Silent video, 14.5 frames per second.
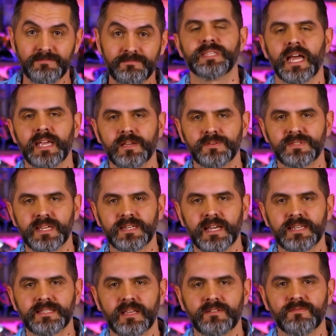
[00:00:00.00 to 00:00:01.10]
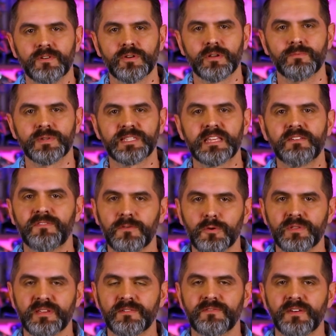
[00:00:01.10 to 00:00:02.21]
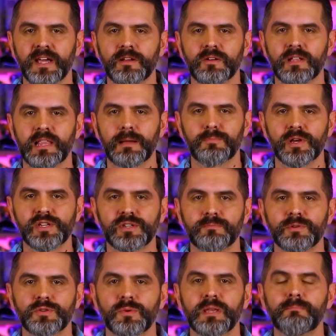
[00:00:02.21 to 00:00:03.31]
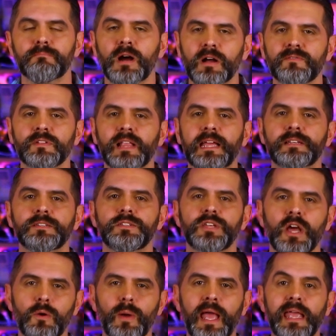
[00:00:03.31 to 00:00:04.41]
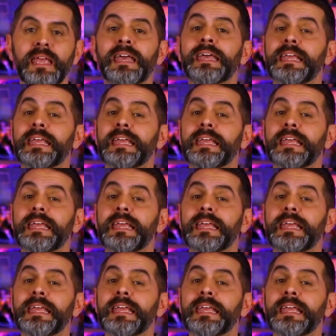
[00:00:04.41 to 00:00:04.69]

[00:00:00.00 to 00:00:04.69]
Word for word: Taiyo Sentai Sun Vulcan was the 4th and final collaboration between Marvel and Toei.